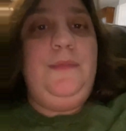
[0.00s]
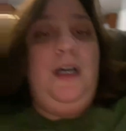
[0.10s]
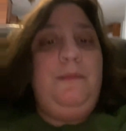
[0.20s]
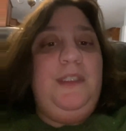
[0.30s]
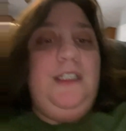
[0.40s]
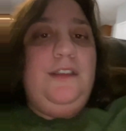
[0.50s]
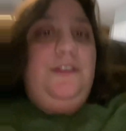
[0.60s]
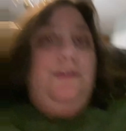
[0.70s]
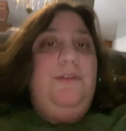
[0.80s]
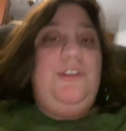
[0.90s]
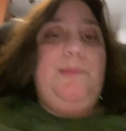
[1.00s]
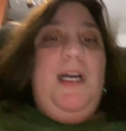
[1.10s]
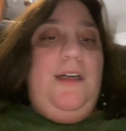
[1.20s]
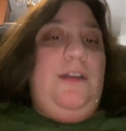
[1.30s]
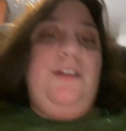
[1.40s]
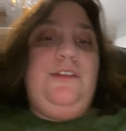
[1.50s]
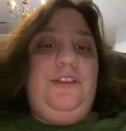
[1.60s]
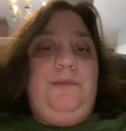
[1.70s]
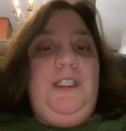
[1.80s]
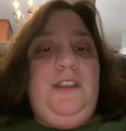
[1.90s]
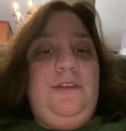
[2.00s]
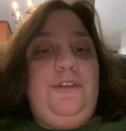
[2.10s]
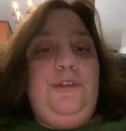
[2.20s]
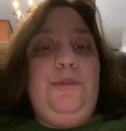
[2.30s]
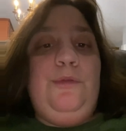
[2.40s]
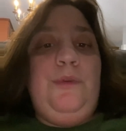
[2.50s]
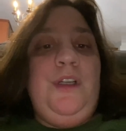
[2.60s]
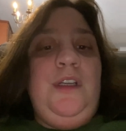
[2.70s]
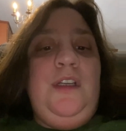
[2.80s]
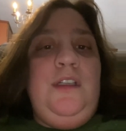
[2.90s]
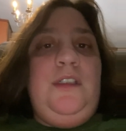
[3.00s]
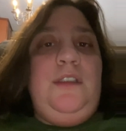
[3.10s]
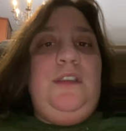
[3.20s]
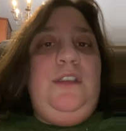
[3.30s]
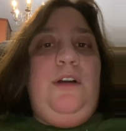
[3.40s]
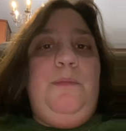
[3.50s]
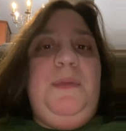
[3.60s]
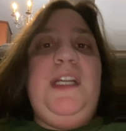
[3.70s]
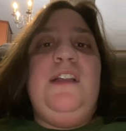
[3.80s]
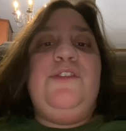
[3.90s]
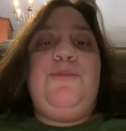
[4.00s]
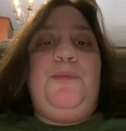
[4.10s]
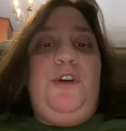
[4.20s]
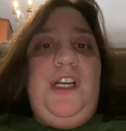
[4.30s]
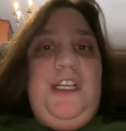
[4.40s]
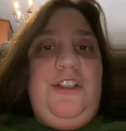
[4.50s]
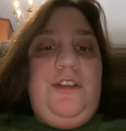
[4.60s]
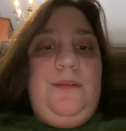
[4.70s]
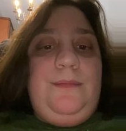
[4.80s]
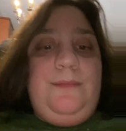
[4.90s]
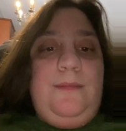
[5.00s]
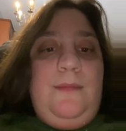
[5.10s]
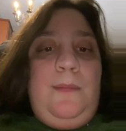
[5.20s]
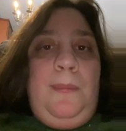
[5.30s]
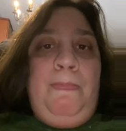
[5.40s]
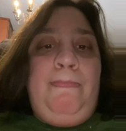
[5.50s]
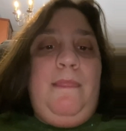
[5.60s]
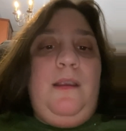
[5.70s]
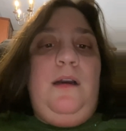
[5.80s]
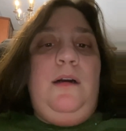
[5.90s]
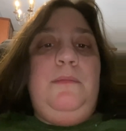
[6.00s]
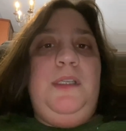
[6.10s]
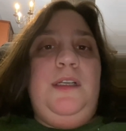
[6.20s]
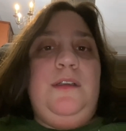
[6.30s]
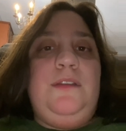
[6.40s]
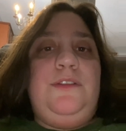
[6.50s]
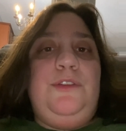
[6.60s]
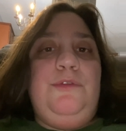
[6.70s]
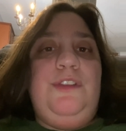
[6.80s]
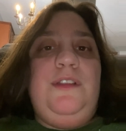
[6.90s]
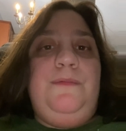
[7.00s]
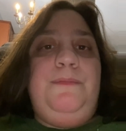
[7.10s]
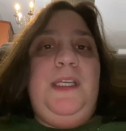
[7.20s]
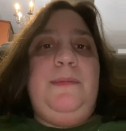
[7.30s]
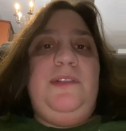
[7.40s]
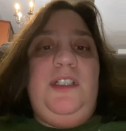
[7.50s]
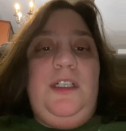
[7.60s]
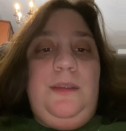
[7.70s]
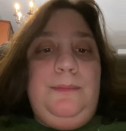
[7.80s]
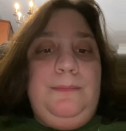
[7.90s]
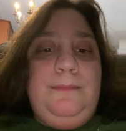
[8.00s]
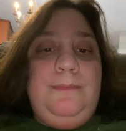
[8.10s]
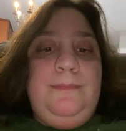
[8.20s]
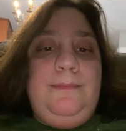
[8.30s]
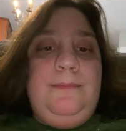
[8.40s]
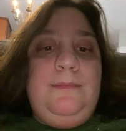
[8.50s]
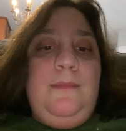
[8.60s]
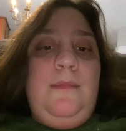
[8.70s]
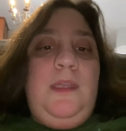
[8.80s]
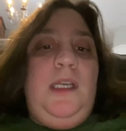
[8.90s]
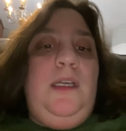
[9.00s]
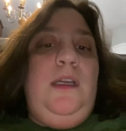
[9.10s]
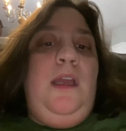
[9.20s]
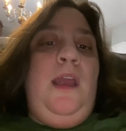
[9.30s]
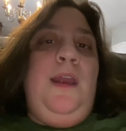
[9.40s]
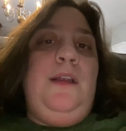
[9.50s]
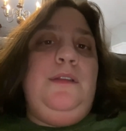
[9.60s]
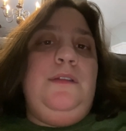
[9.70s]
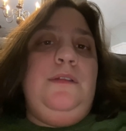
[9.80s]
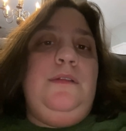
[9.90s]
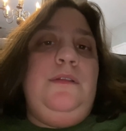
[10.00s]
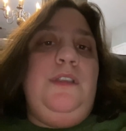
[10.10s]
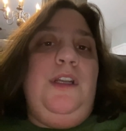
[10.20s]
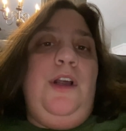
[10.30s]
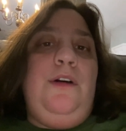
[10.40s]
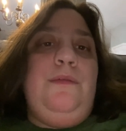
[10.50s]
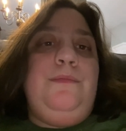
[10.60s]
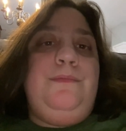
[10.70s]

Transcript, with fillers: I'm here to inspire others. I'm here to, you know, be an inspiration. I'm here to lift people up. And, you know,